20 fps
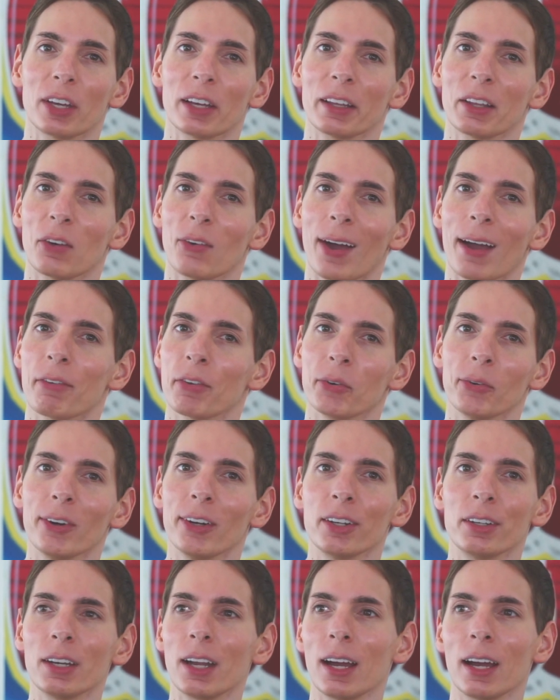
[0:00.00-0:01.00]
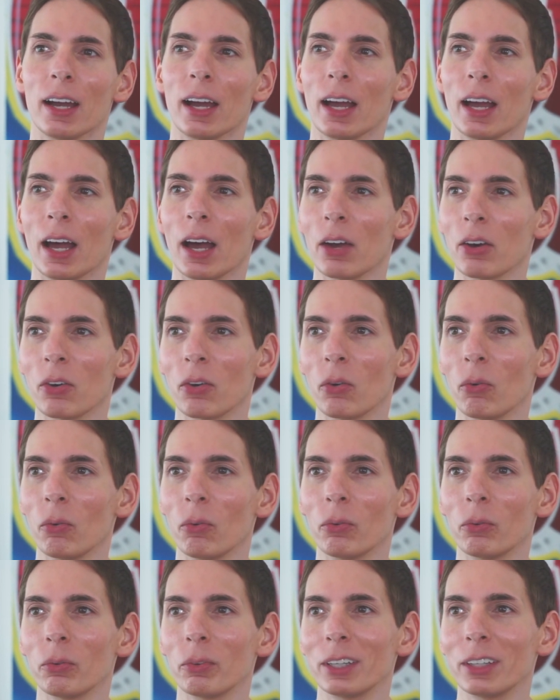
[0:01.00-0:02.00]
Uh, everyone, I
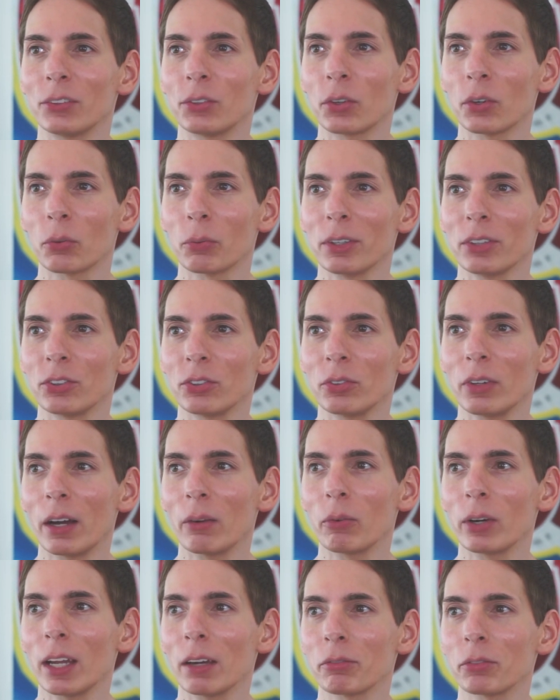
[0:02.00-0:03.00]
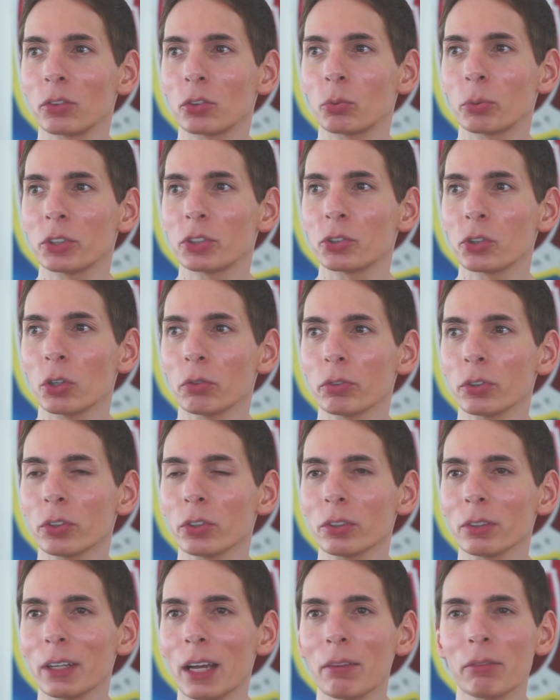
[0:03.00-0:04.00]
don't know, is there a reason that we haven't switched
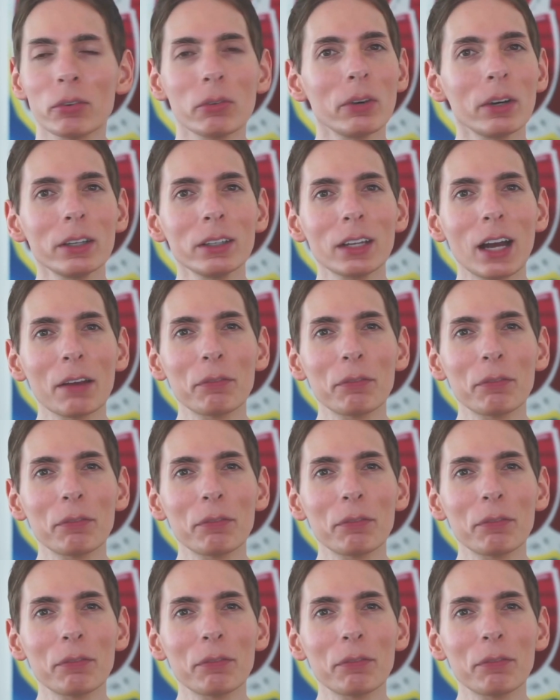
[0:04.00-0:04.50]
over everyone?